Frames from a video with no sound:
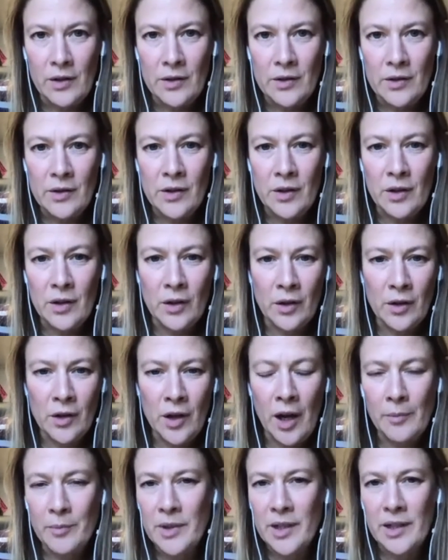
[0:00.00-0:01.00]
to
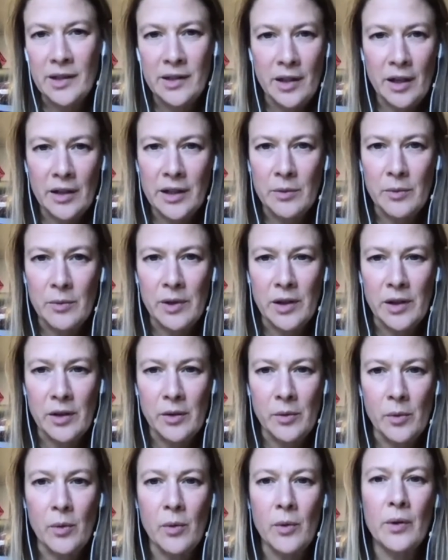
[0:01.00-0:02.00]
come to study with you,
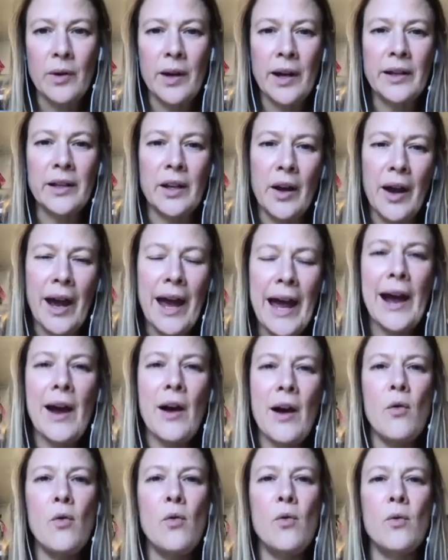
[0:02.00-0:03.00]
or
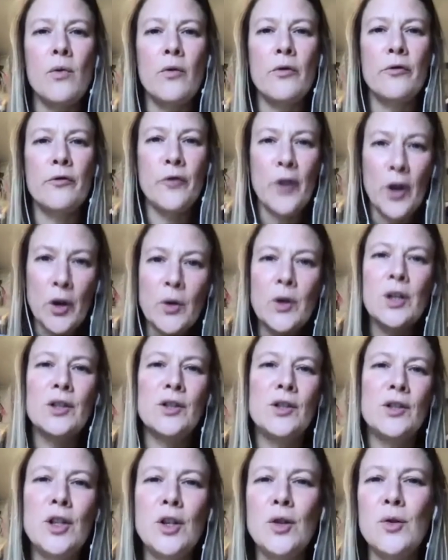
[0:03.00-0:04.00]
how focused
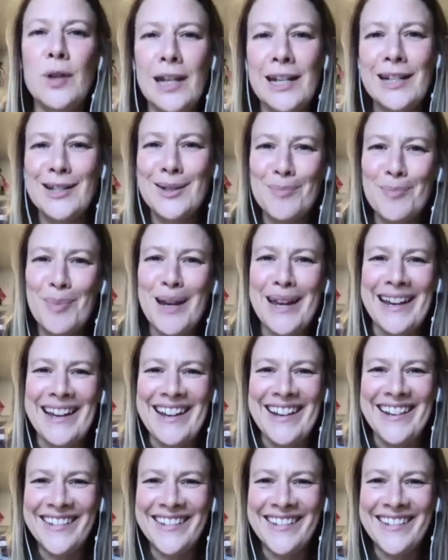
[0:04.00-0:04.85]
do you need to be?